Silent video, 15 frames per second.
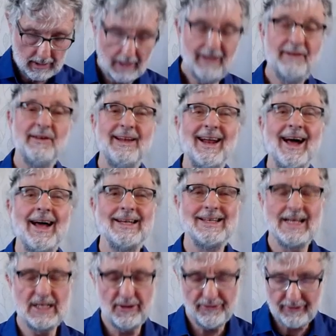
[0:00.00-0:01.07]
is in
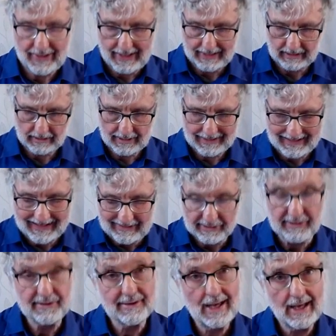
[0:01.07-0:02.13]
identifying and
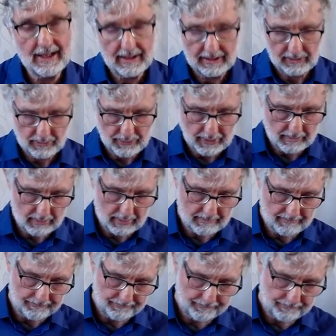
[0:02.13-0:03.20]
understanding the problem.